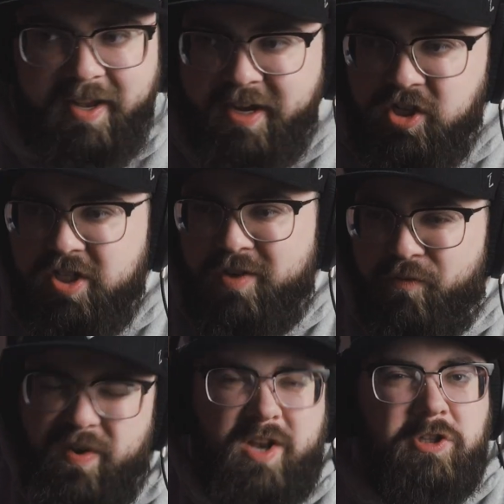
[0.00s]
Like it
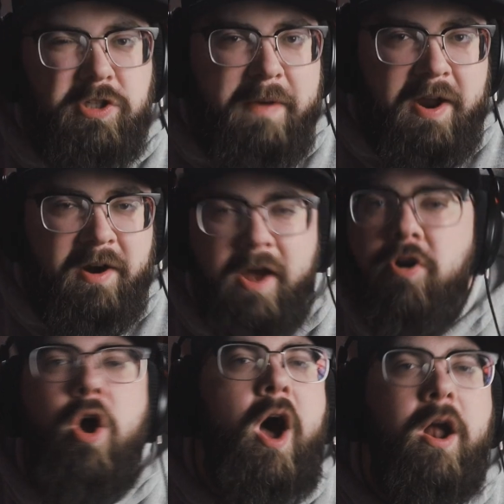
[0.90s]
just feels better. I
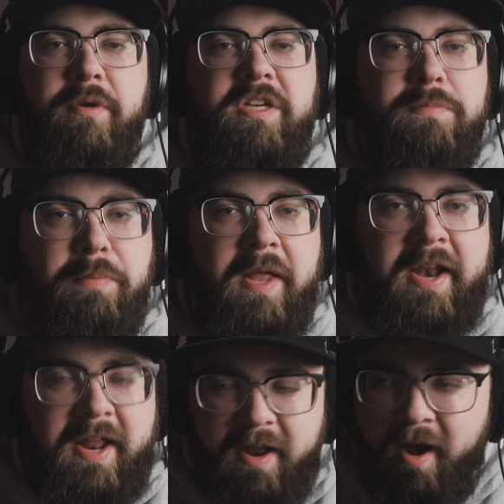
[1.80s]
don't know how to
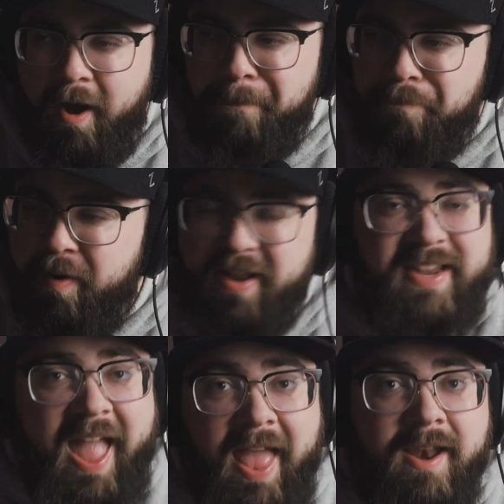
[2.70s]
explain it. But
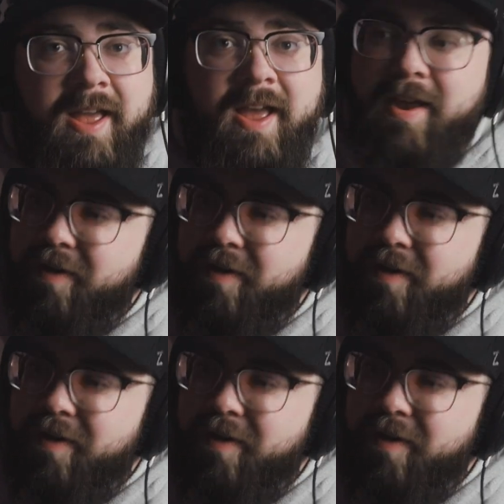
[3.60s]
again,